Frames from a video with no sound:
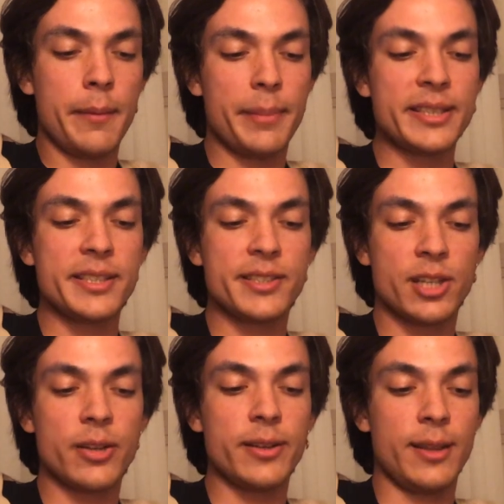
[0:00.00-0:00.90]
Bessie's
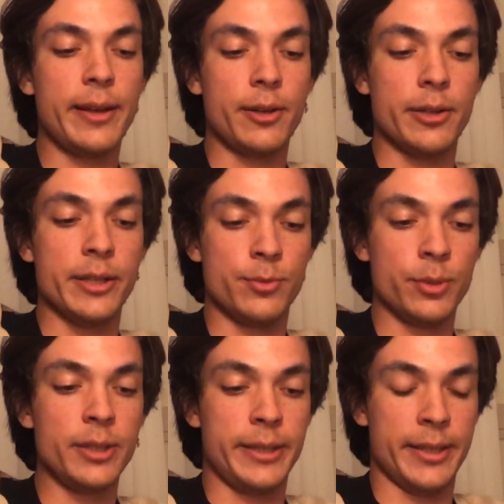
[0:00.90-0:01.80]
current letter is
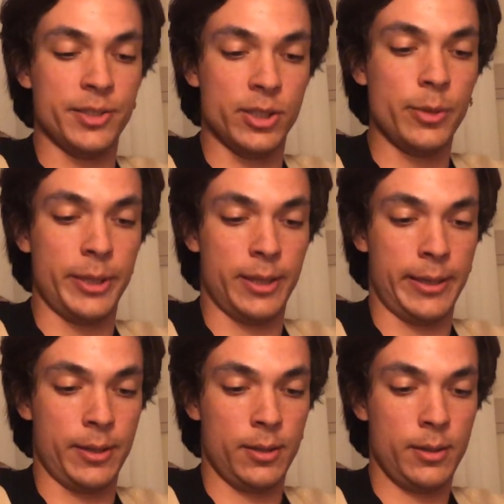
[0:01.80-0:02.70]
really a Zooey
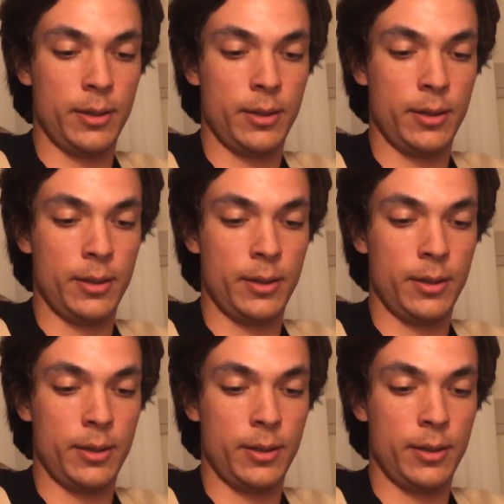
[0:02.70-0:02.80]
letter.